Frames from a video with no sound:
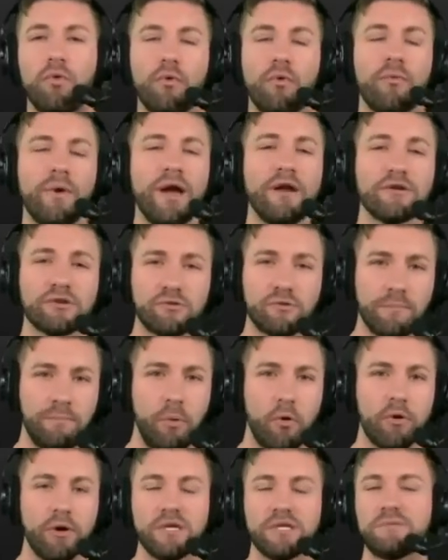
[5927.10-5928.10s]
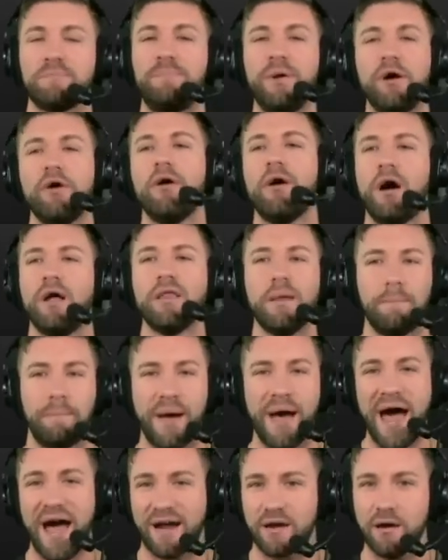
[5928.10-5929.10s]
the Raiders report is built on the
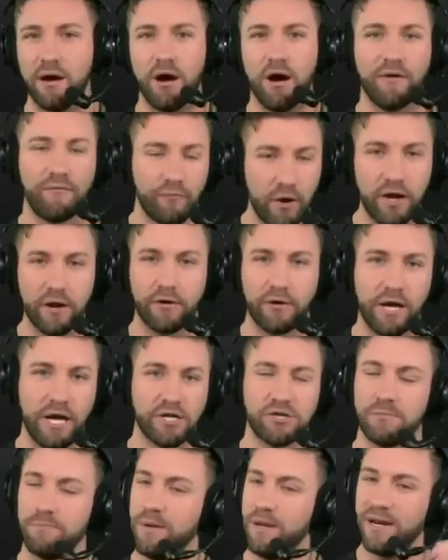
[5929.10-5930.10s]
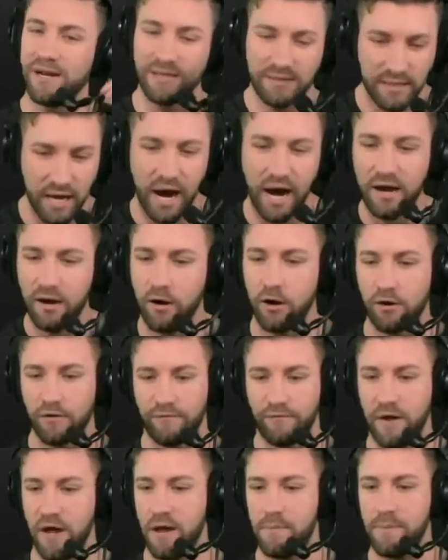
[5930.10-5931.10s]
back of Raider Nation, being a die-hard
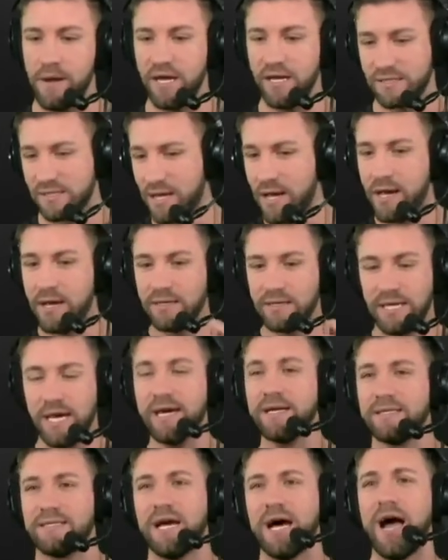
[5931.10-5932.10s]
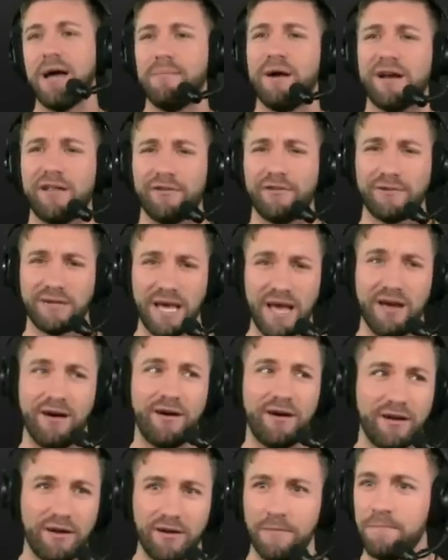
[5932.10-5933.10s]
fan base, taking time out of their day
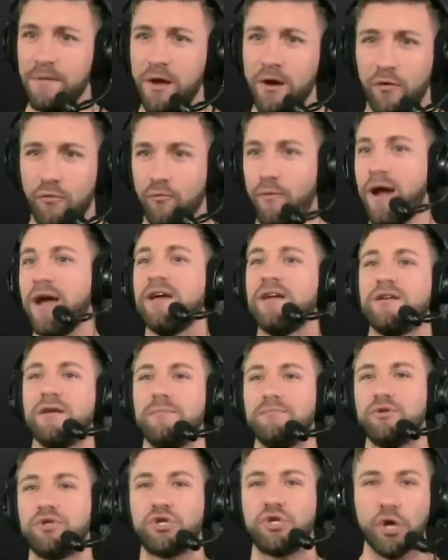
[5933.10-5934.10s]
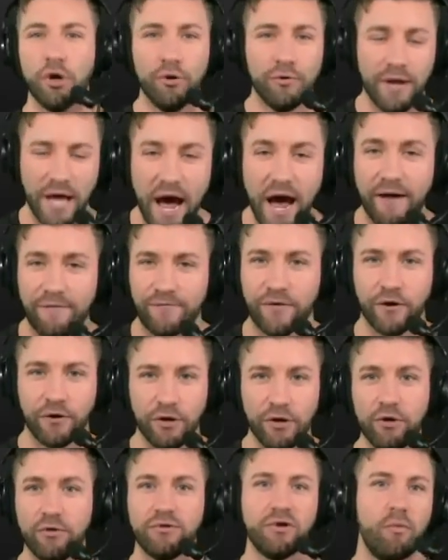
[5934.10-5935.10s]
on a random June
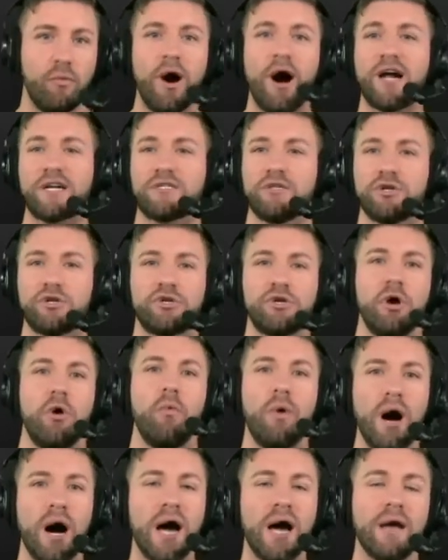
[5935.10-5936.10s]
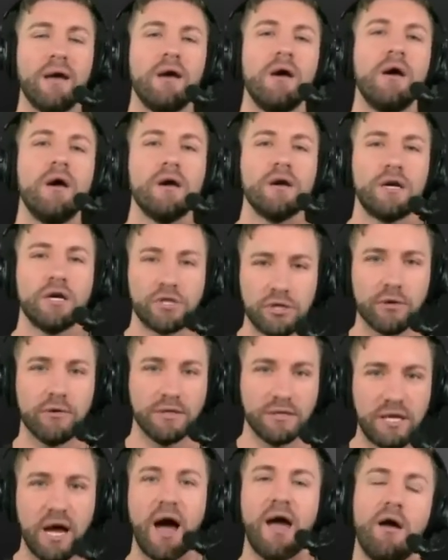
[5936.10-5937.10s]
afternoon to watch the show. Why? Because you're a
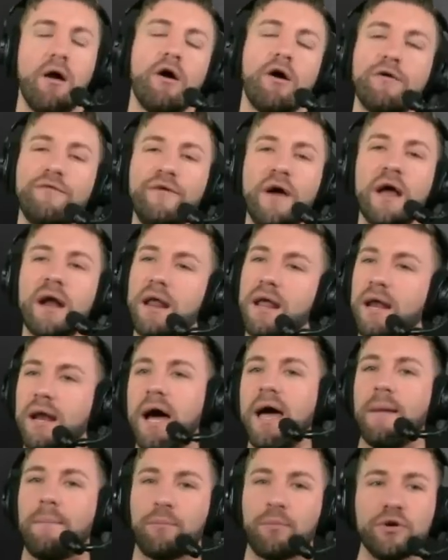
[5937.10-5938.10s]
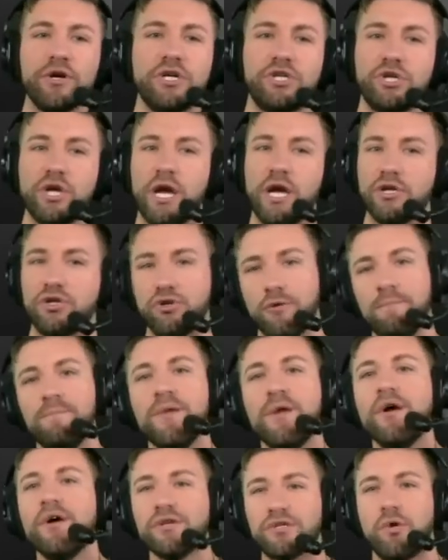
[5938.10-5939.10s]
die-hard fan and I appreciate you.
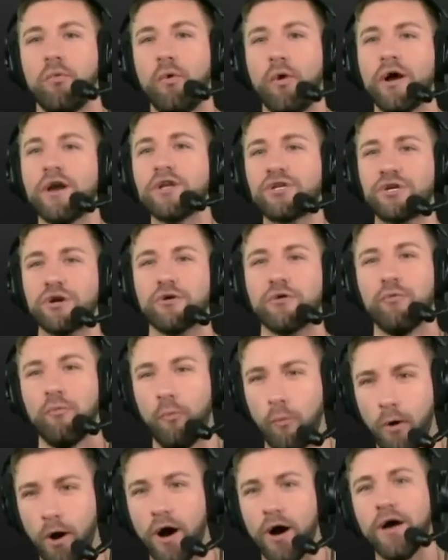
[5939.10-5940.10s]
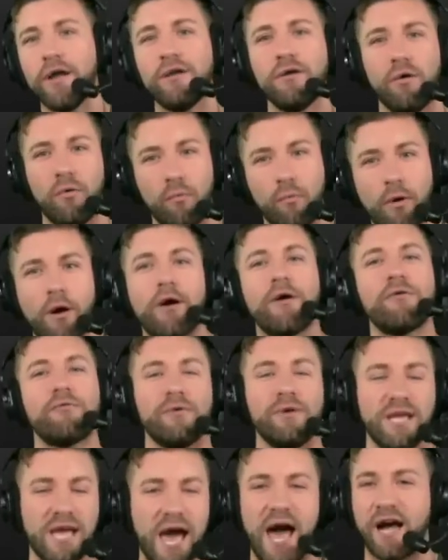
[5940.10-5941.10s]
So, what is your one word
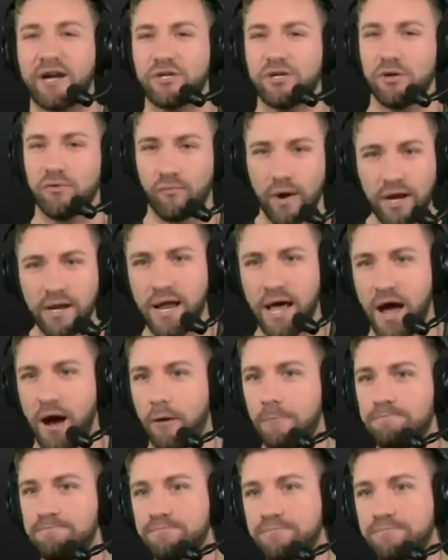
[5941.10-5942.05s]
reaction right now